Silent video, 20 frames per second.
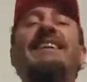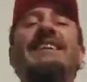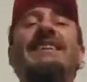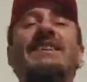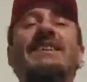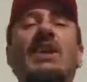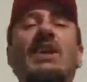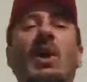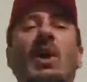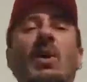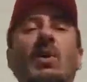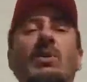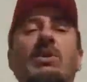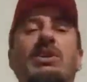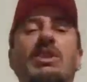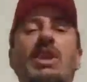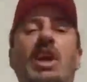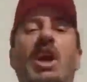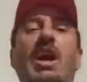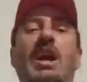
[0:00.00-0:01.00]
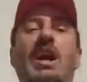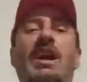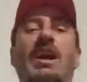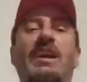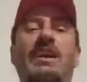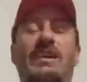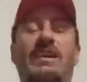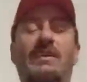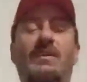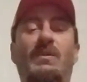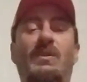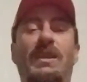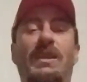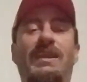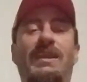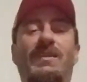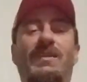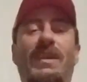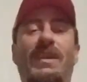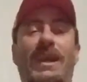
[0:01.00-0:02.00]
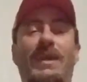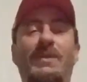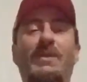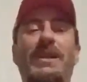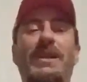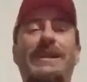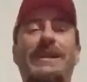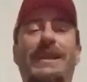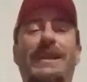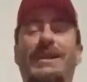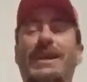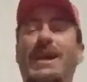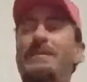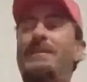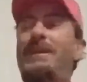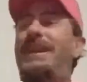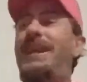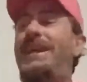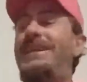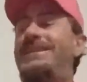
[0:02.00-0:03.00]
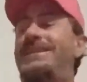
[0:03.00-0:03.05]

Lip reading: just so saw when I read that comment. I